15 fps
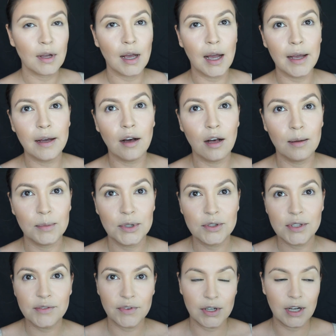I
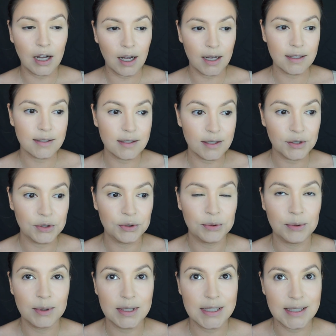almost forgot
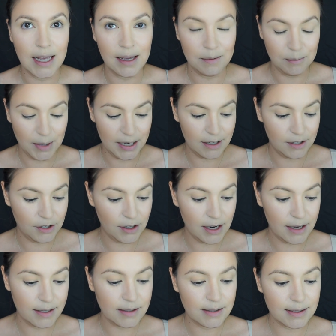to set my under
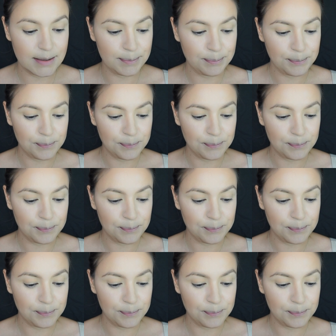eyes.